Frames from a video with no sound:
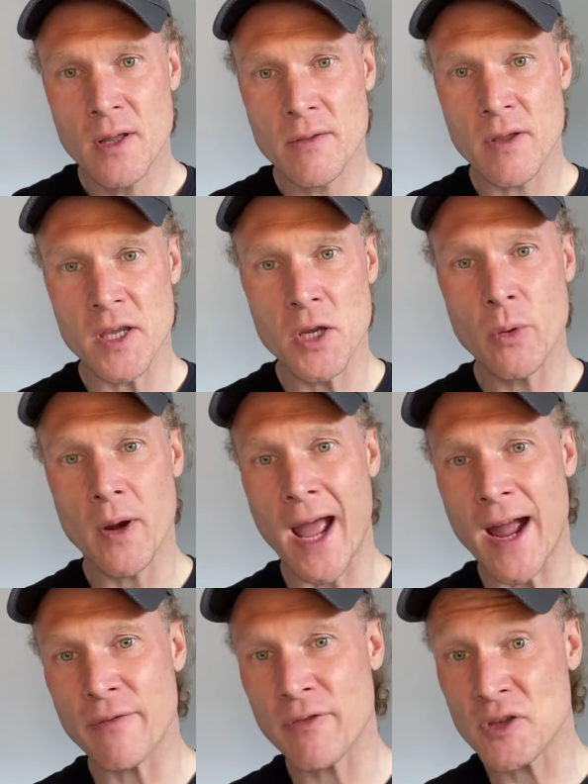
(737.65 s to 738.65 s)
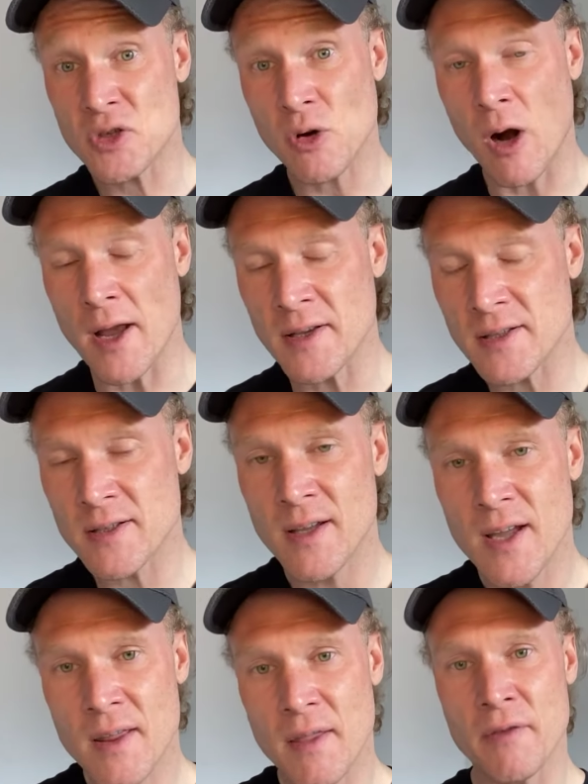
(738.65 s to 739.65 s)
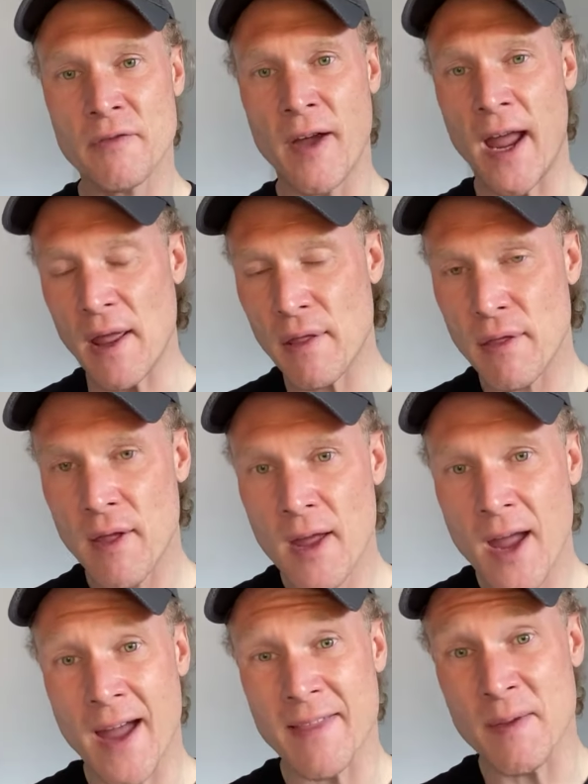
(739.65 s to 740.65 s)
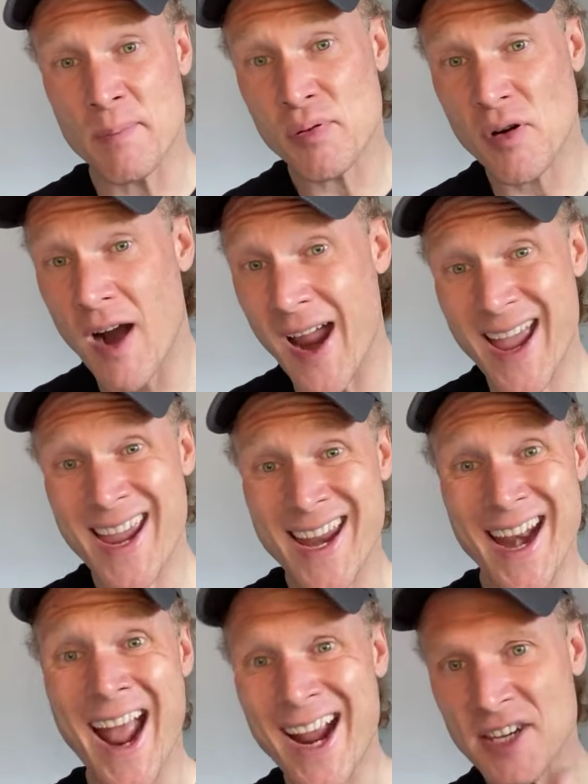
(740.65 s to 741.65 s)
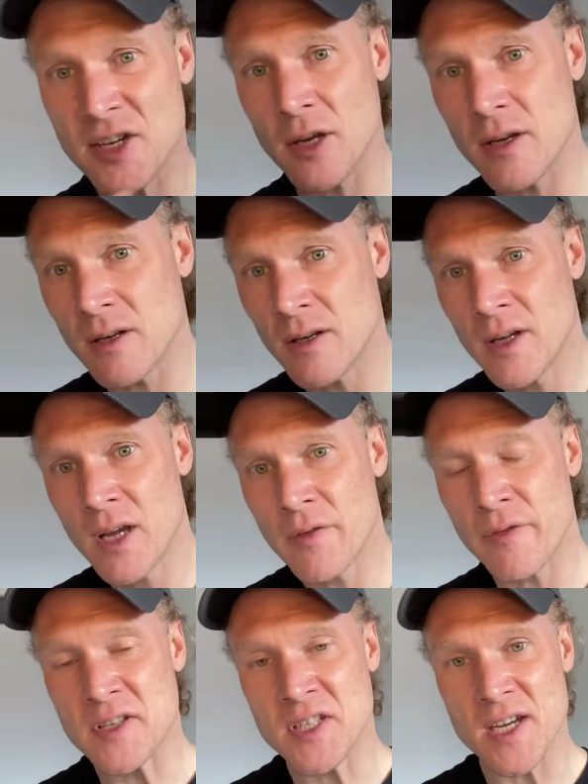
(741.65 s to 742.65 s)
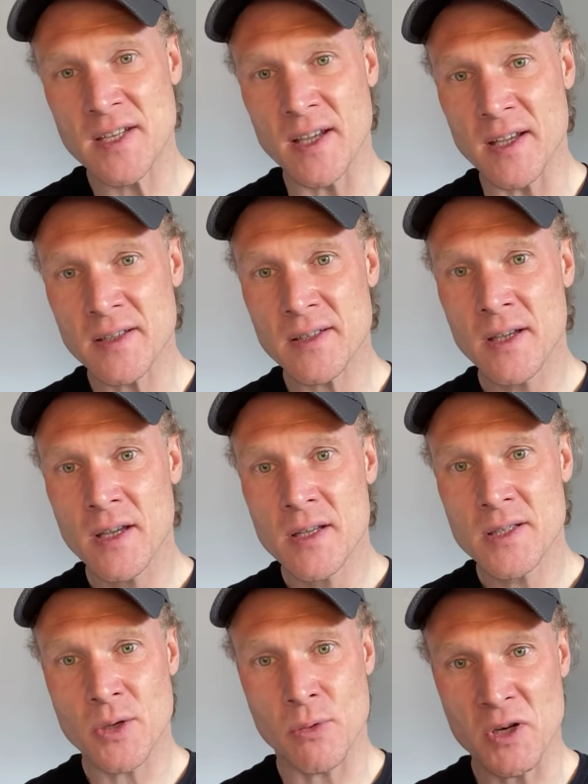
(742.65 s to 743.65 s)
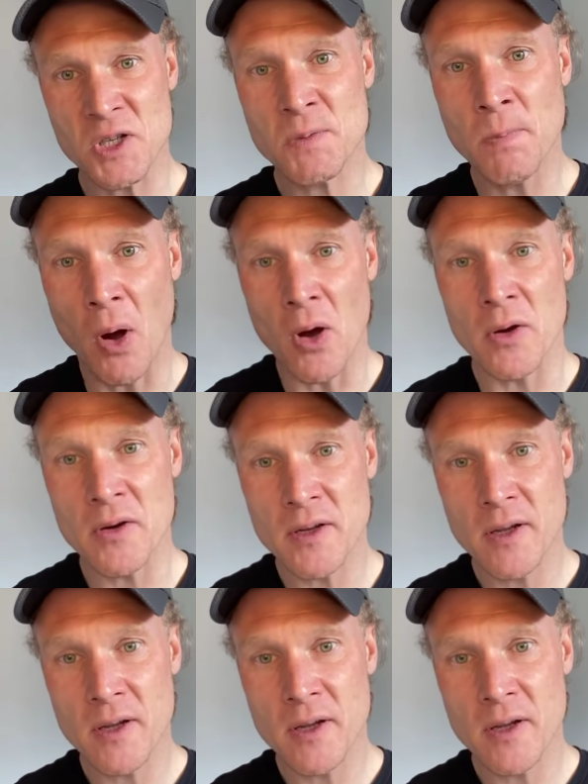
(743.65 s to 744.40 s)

that you would have the trust, the faith, and the prayer in action for Jesus to respond,